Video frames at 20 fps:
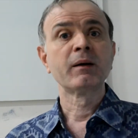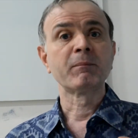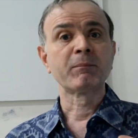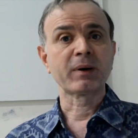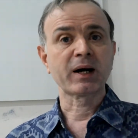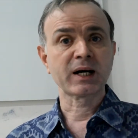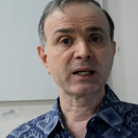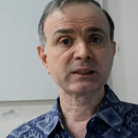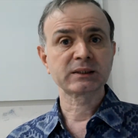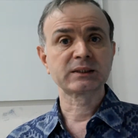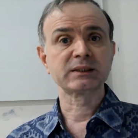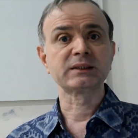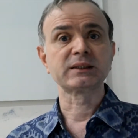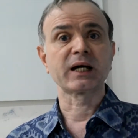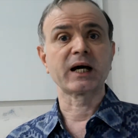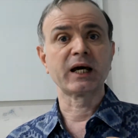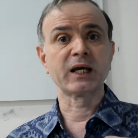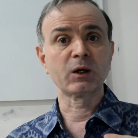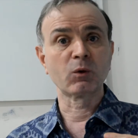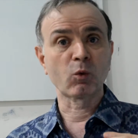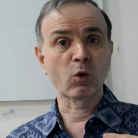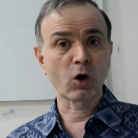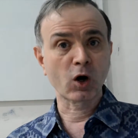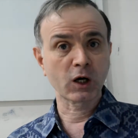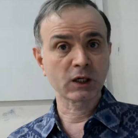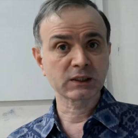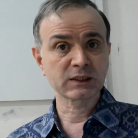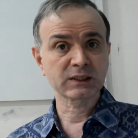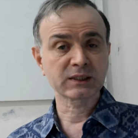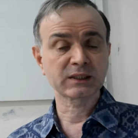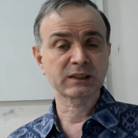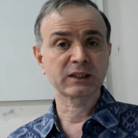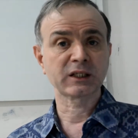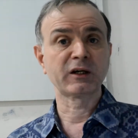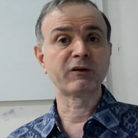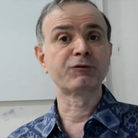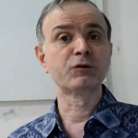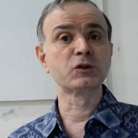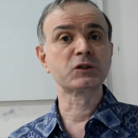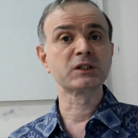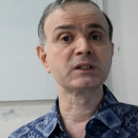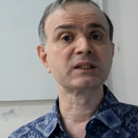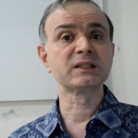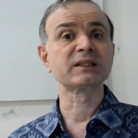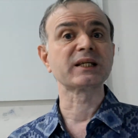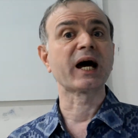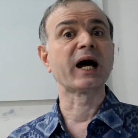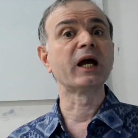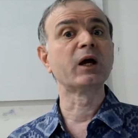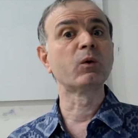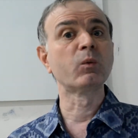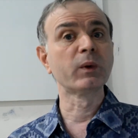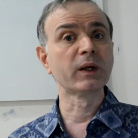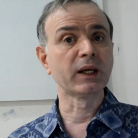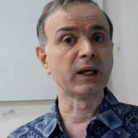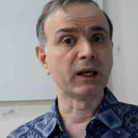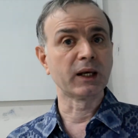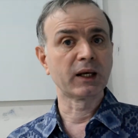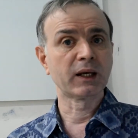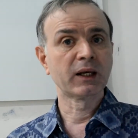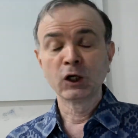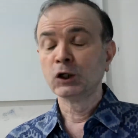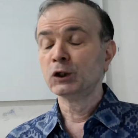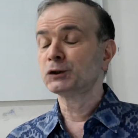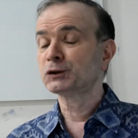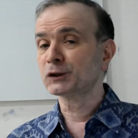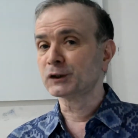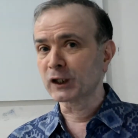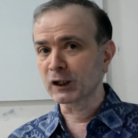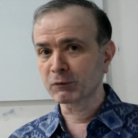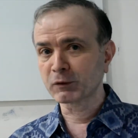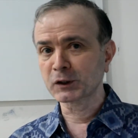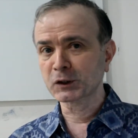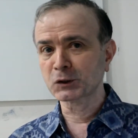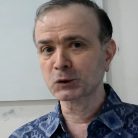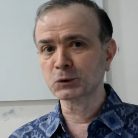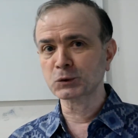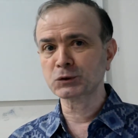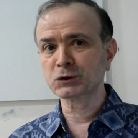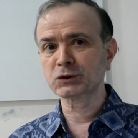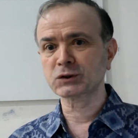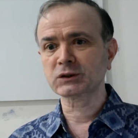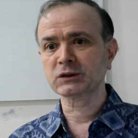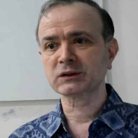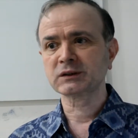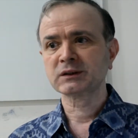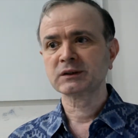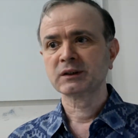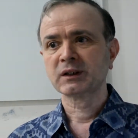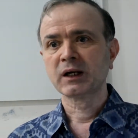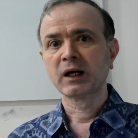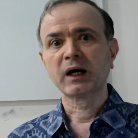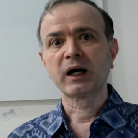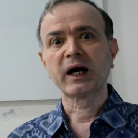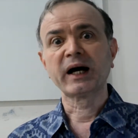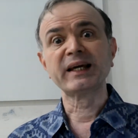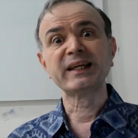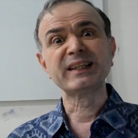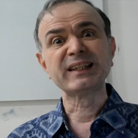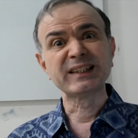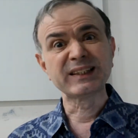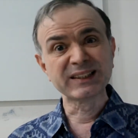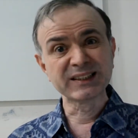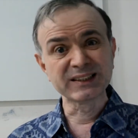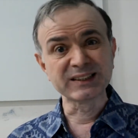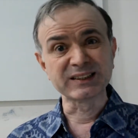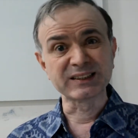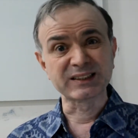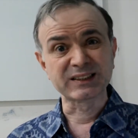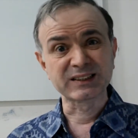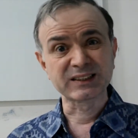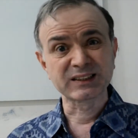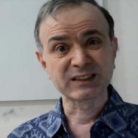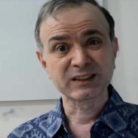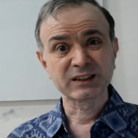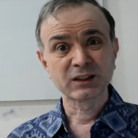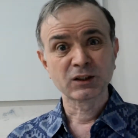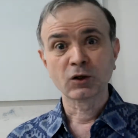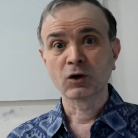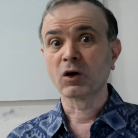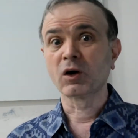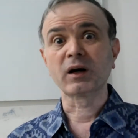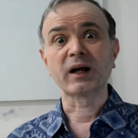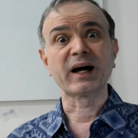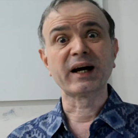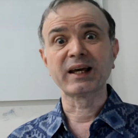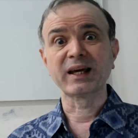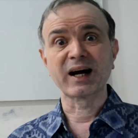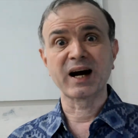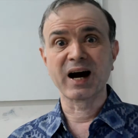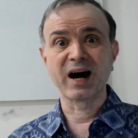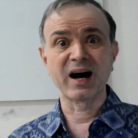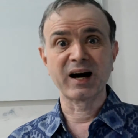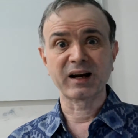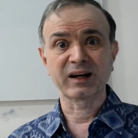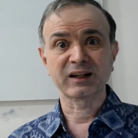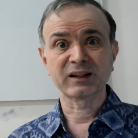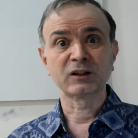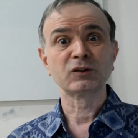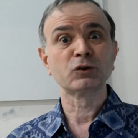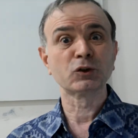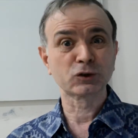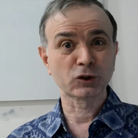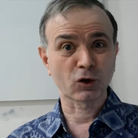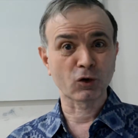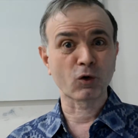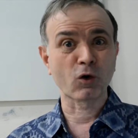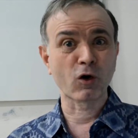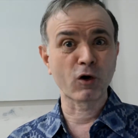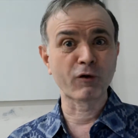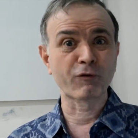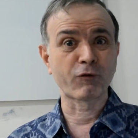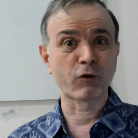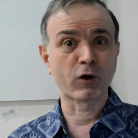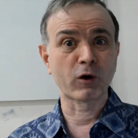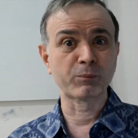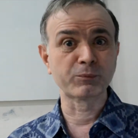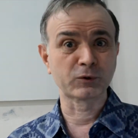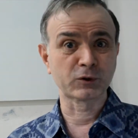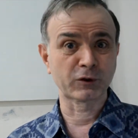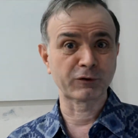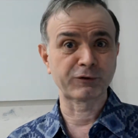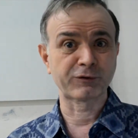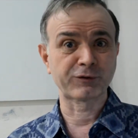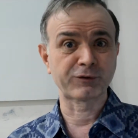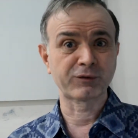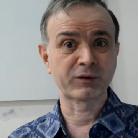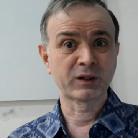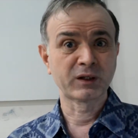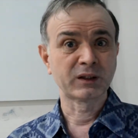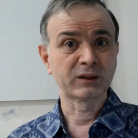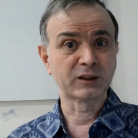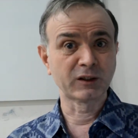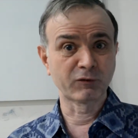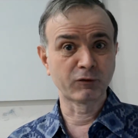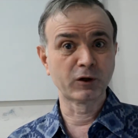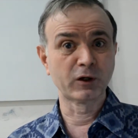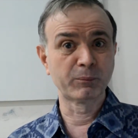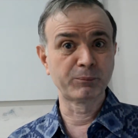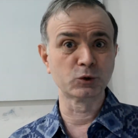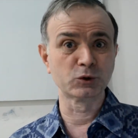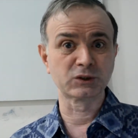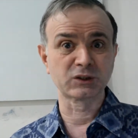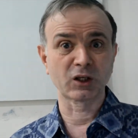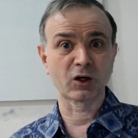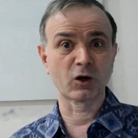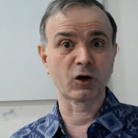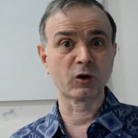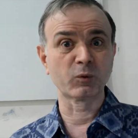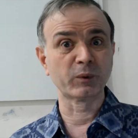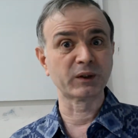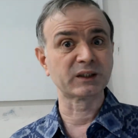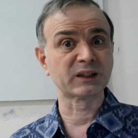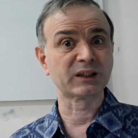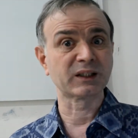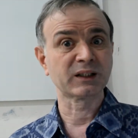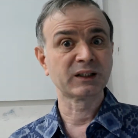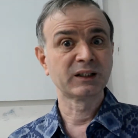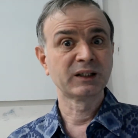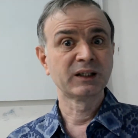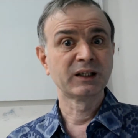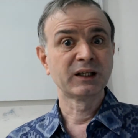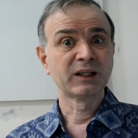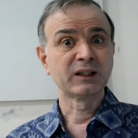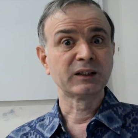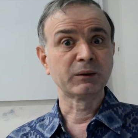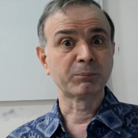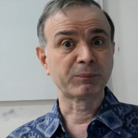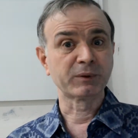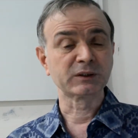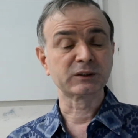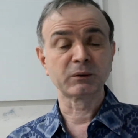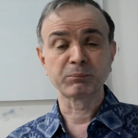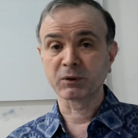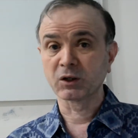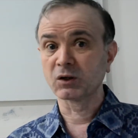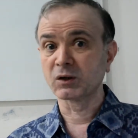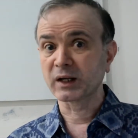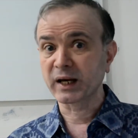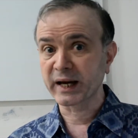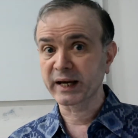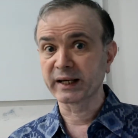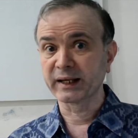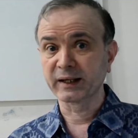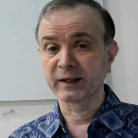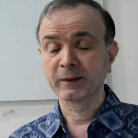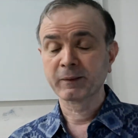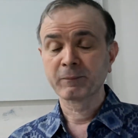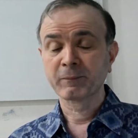past is I was, and future is I will. You should never use I is or I are. Those are wrong forms of the verbs along with the personal pronoun I.